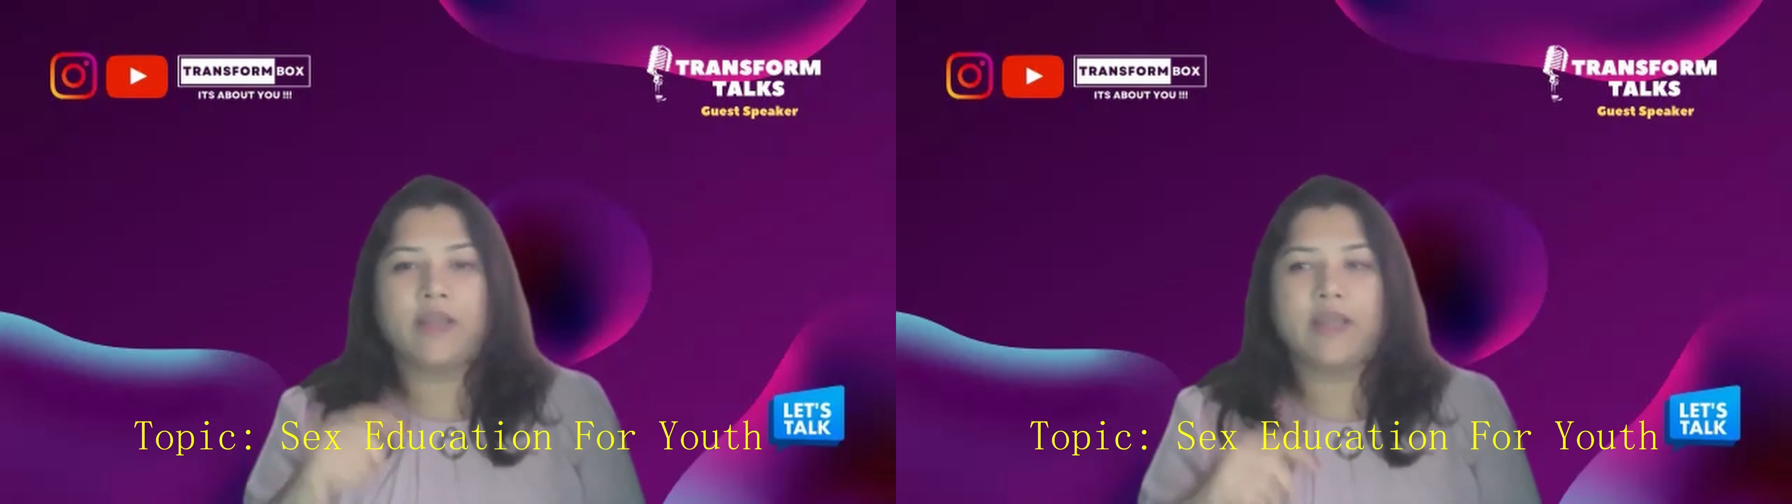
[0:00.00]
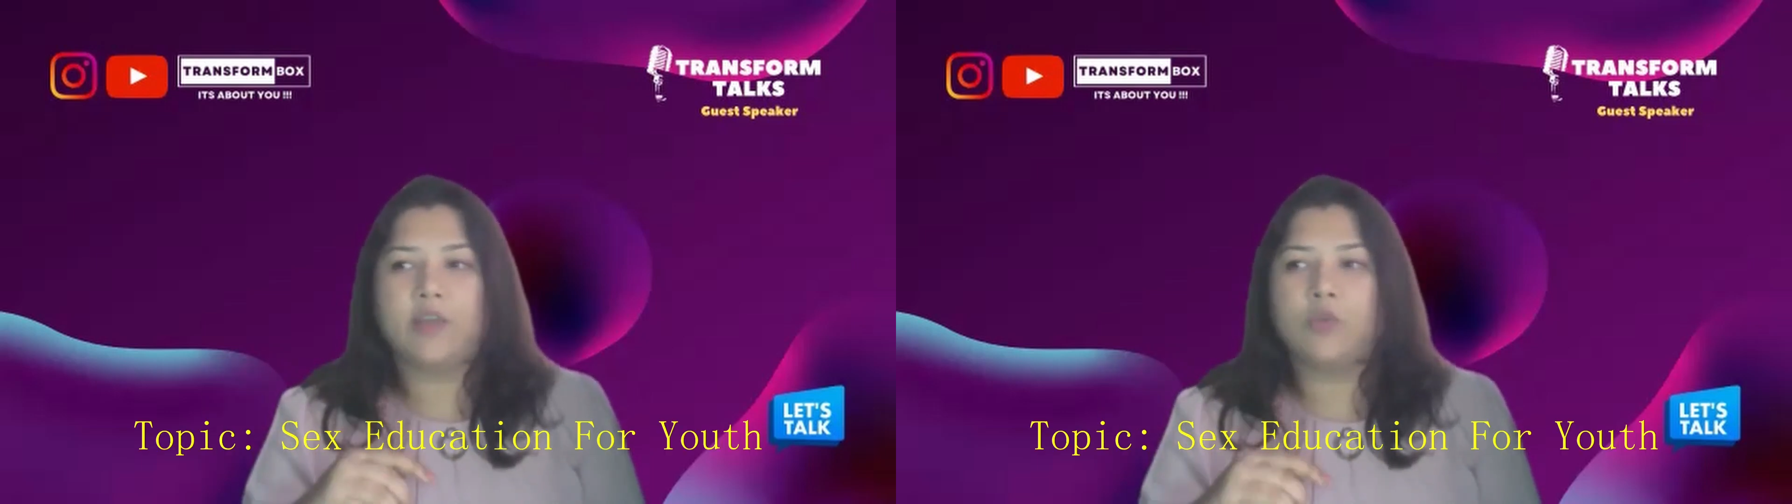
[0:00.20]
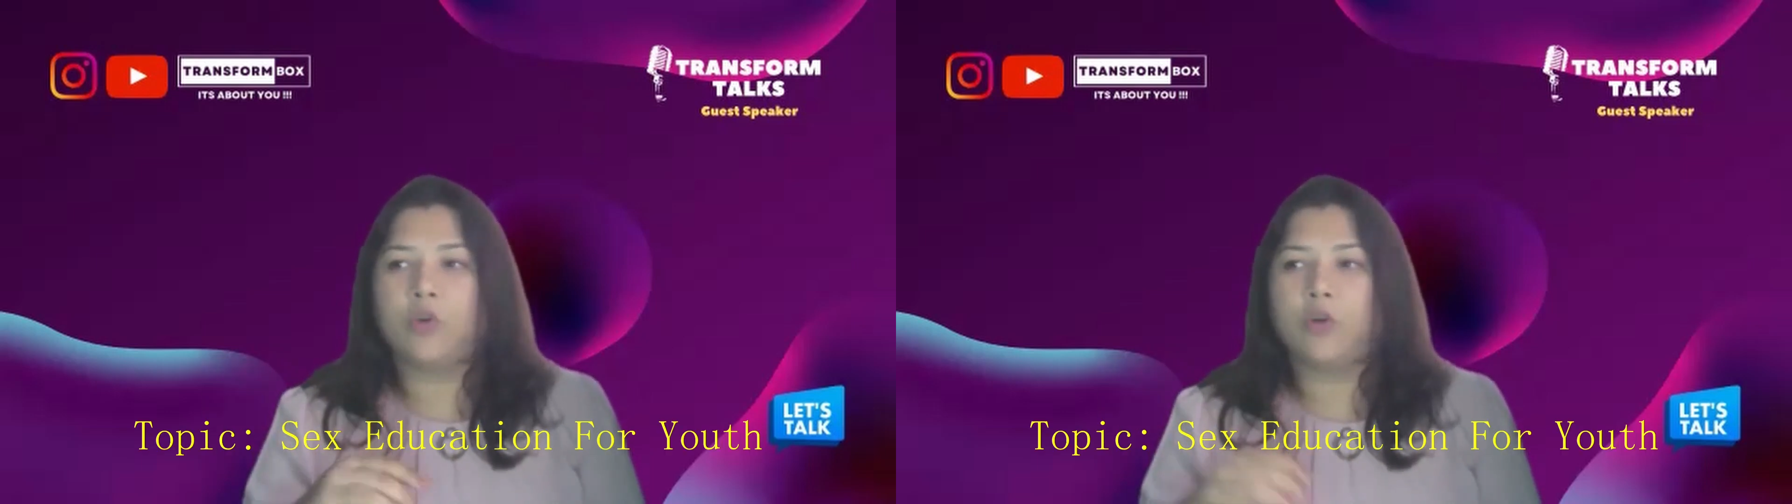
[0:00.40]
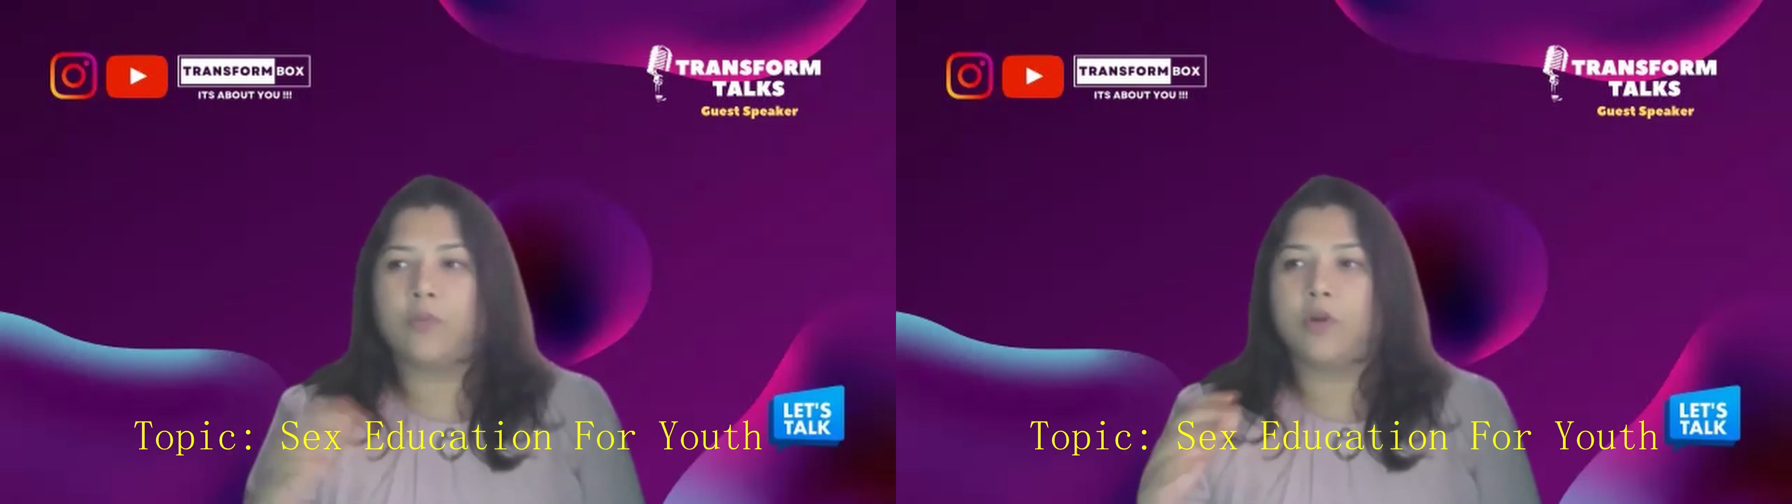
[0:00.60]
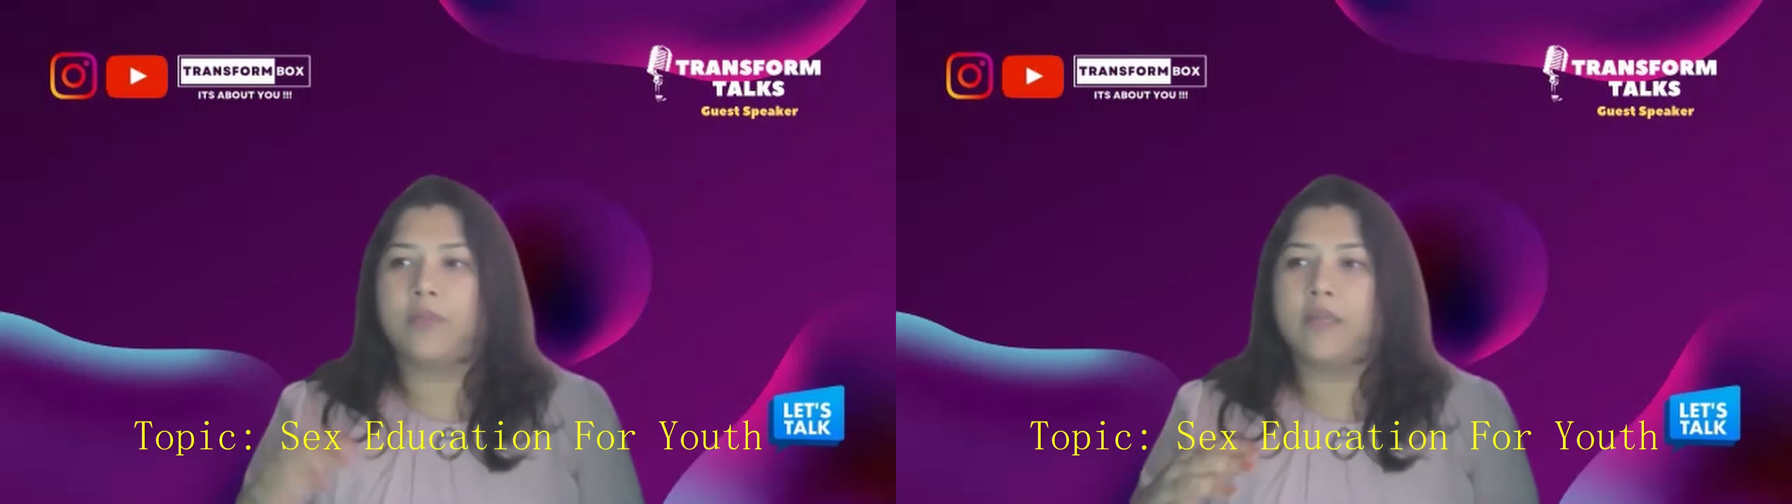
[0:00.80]
tell you, or
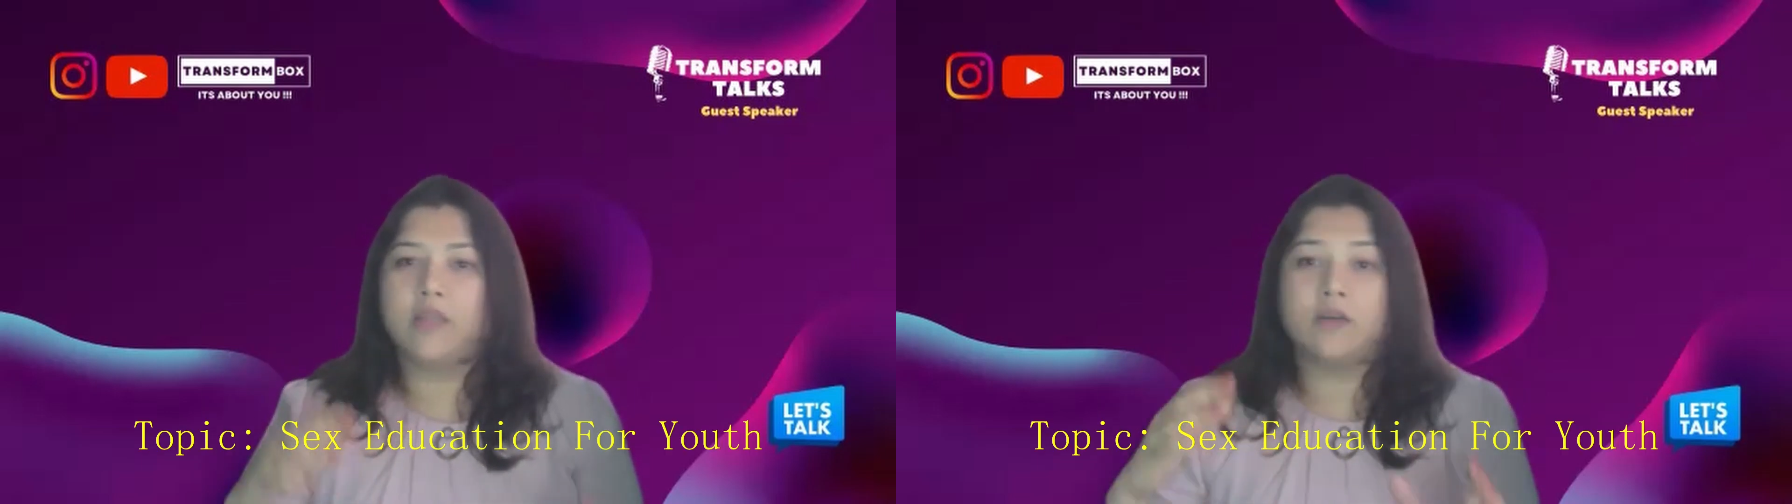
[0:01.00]
probably